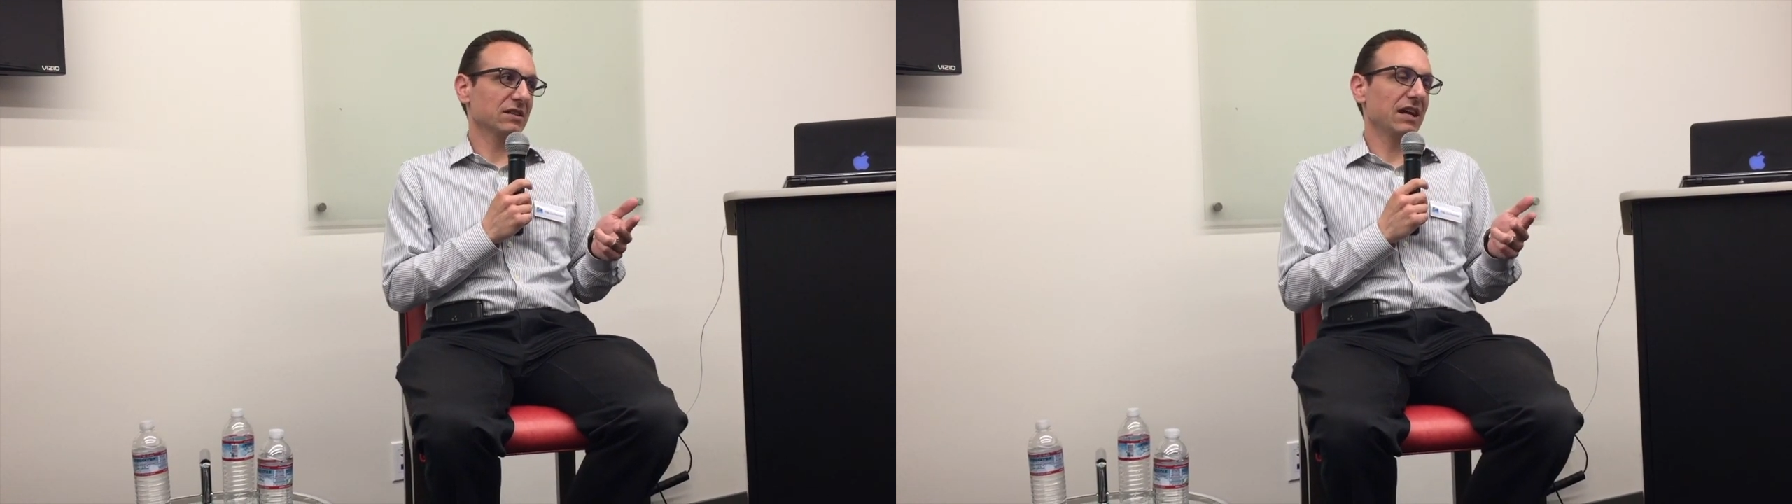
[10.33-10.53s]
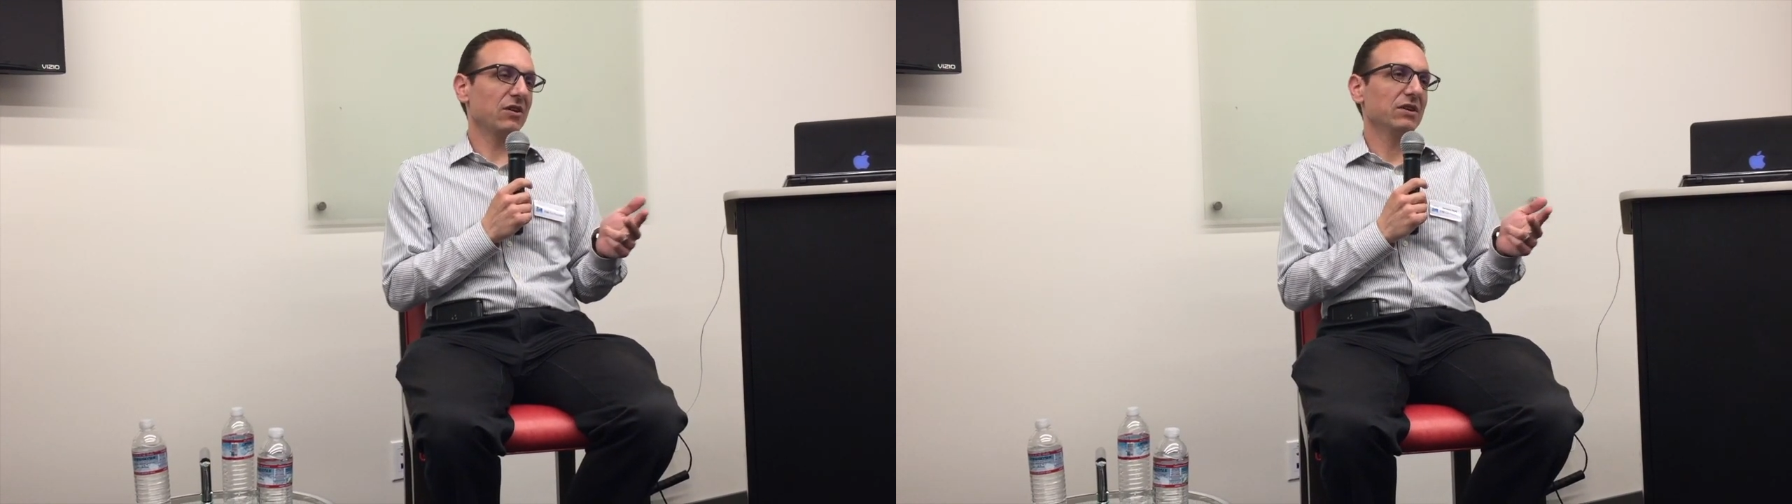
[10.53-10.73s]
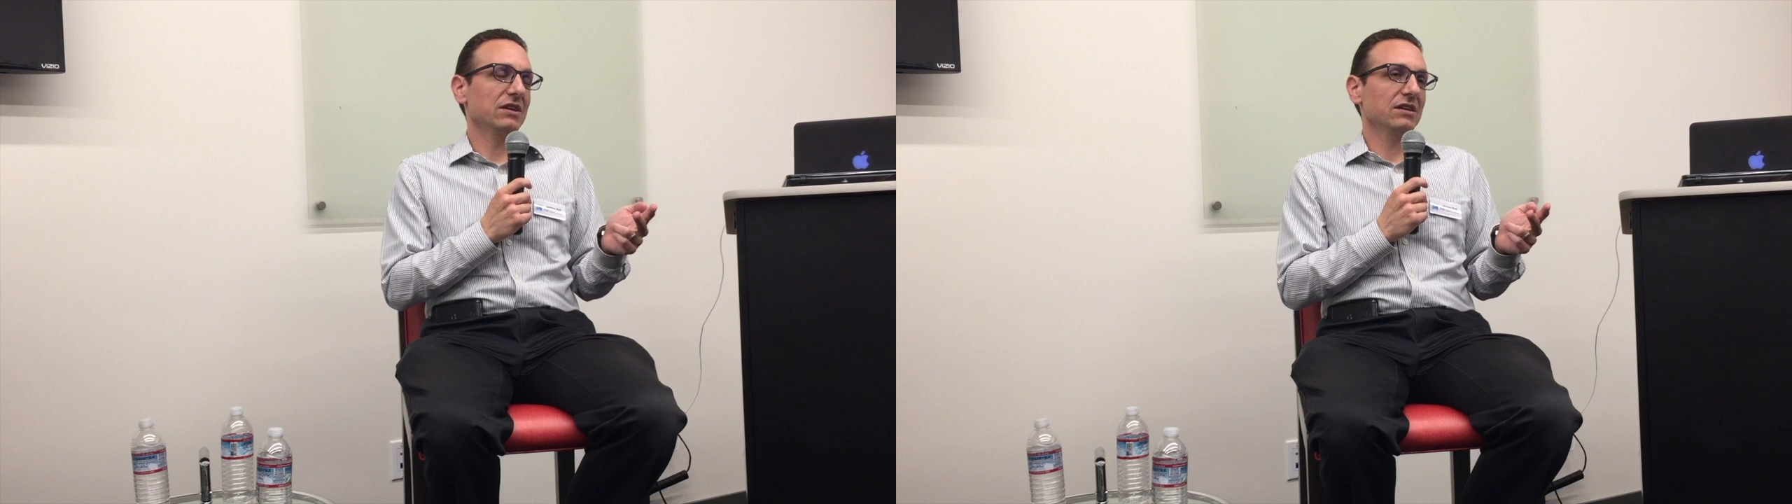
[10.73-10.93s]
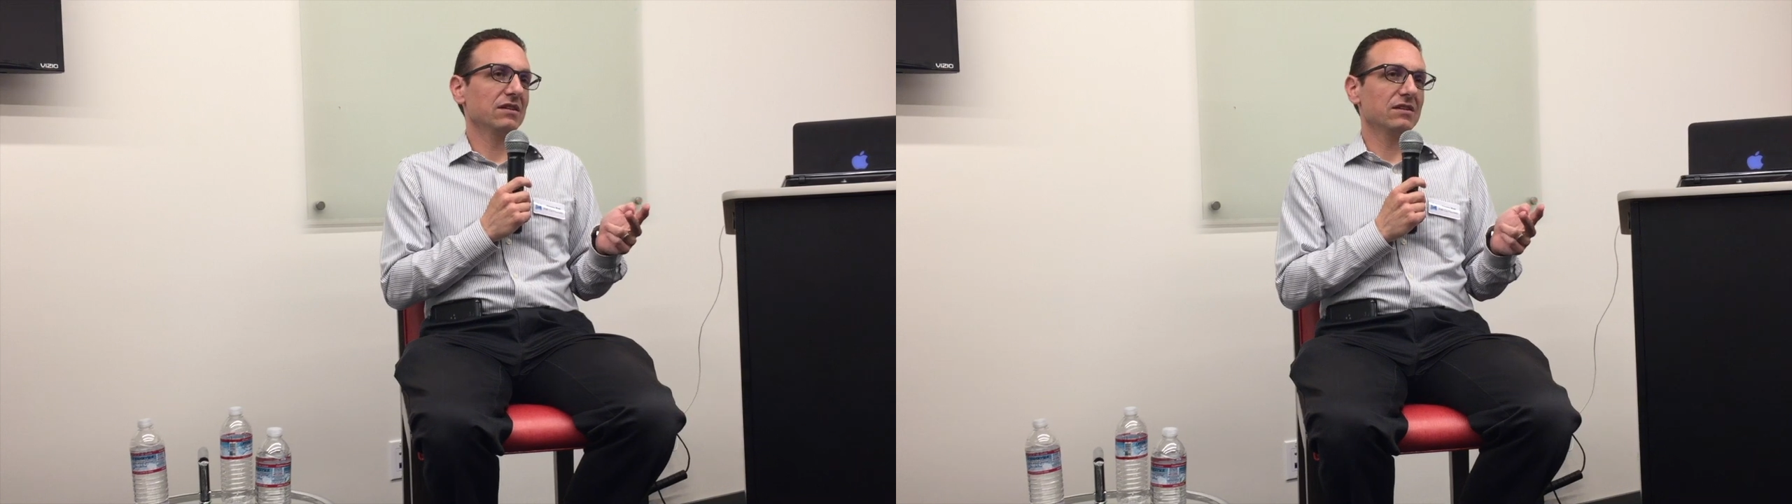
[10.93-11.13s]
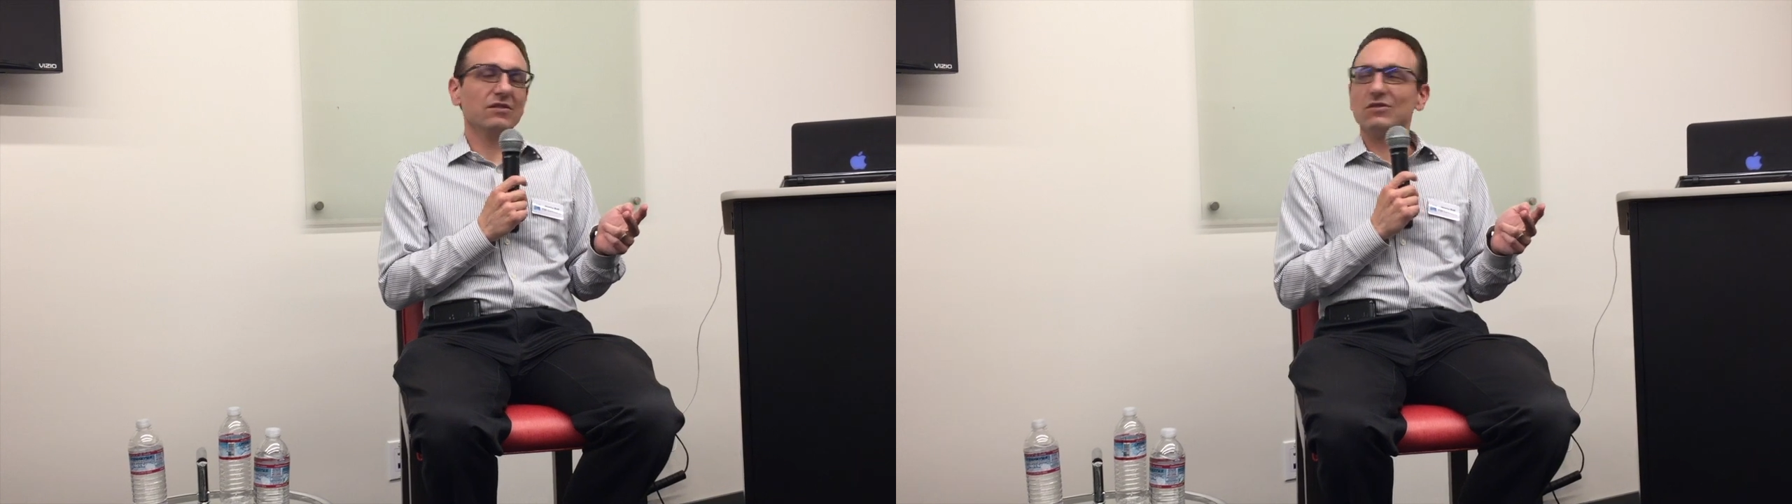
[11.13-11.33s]

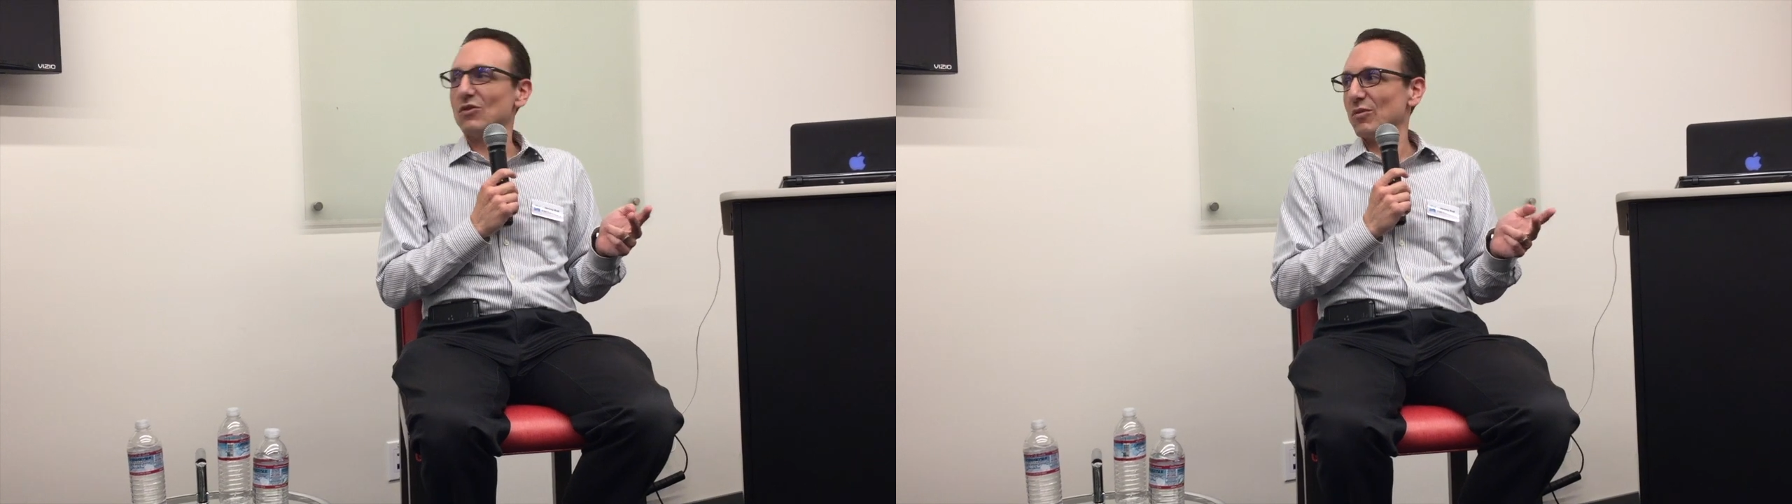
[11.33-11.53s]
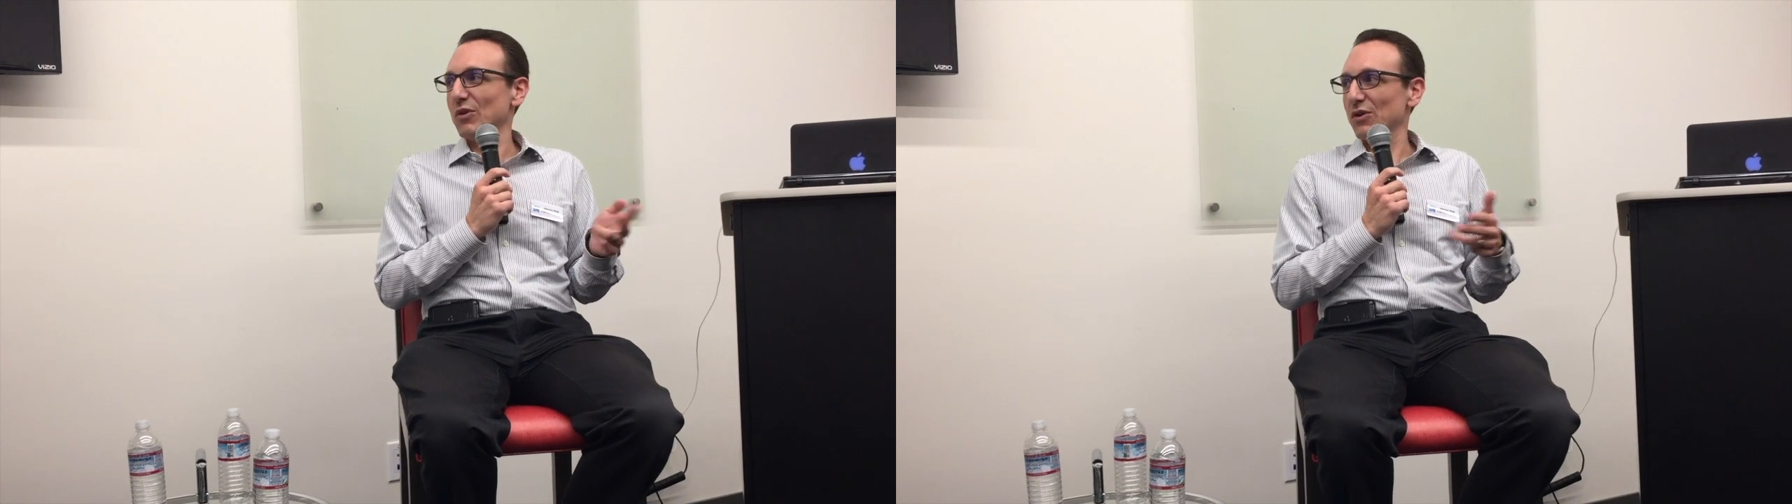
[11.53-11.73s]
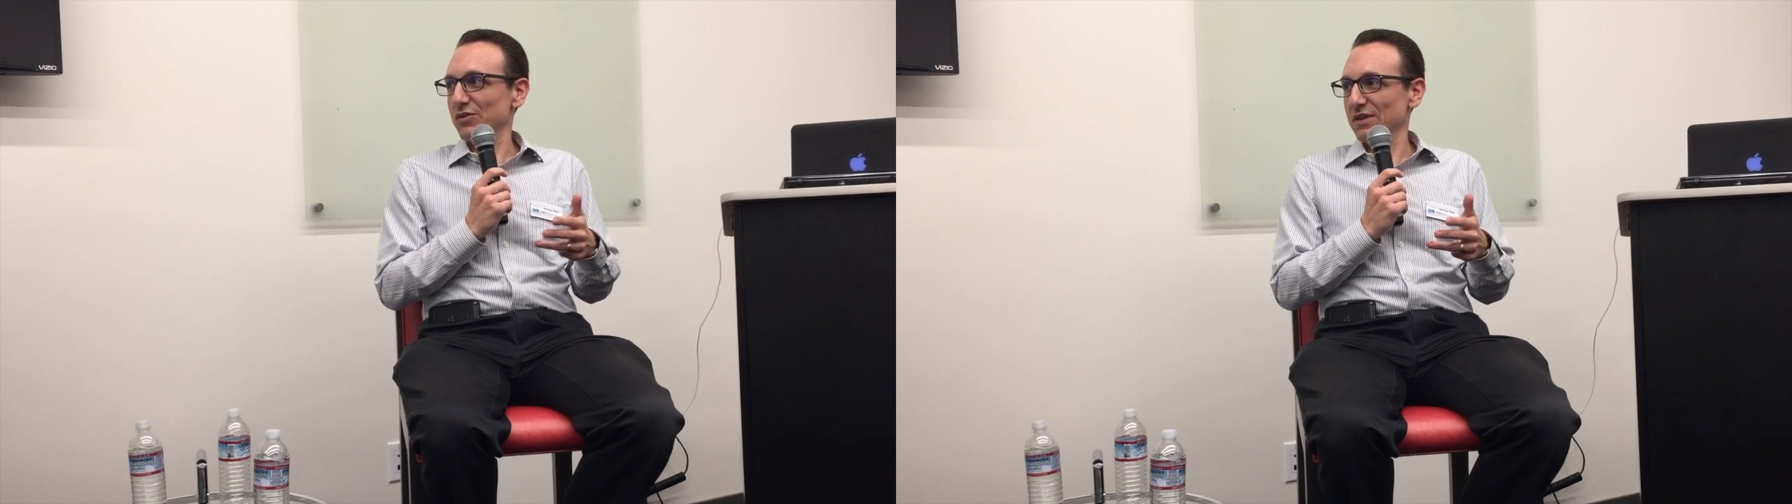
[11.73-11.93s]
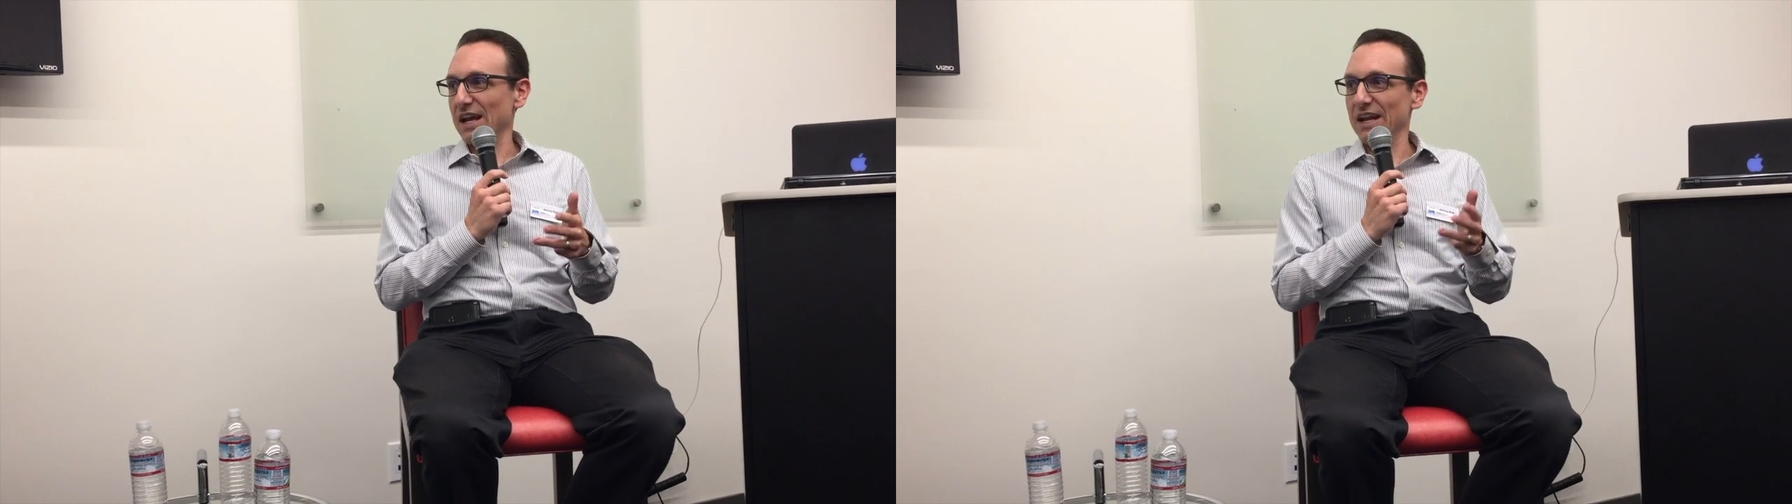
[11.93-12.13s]
Now, or both.